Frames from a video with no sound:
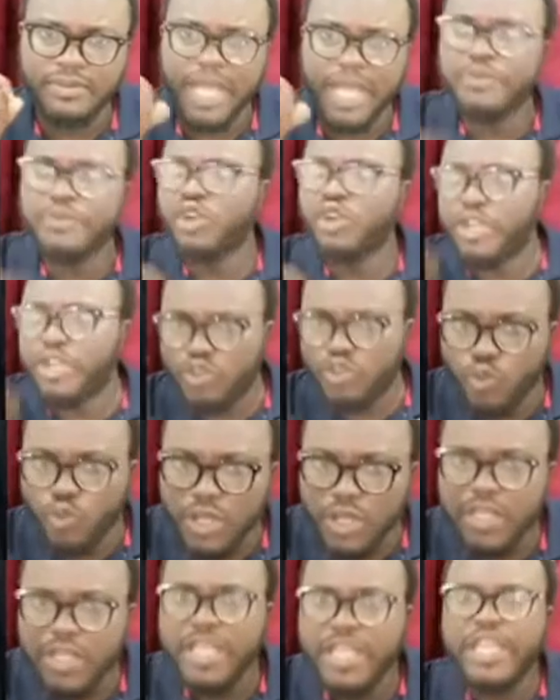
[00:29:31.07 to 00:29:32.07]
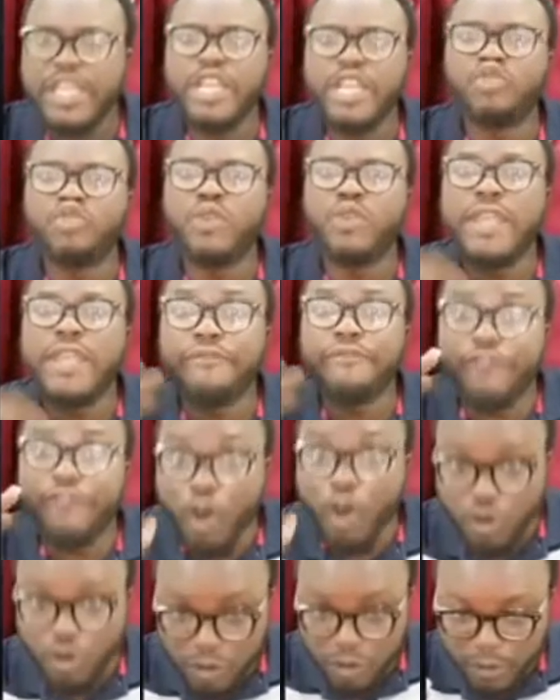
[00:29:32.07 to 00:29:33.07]
I'm sure it will
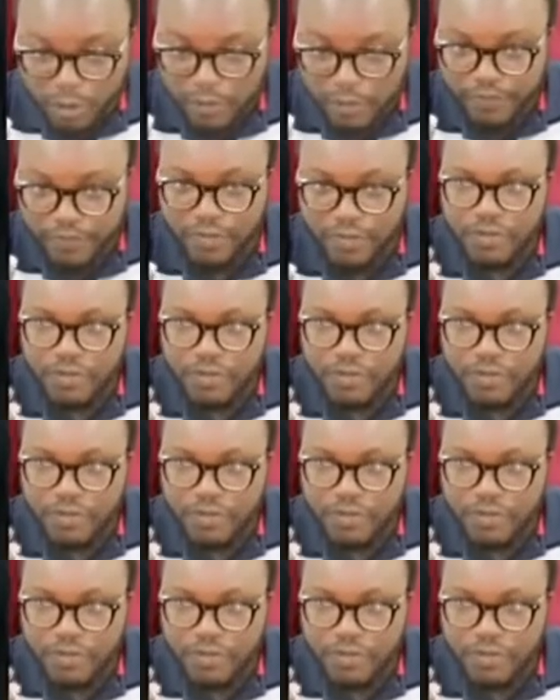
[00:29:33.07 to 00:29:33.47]
invoke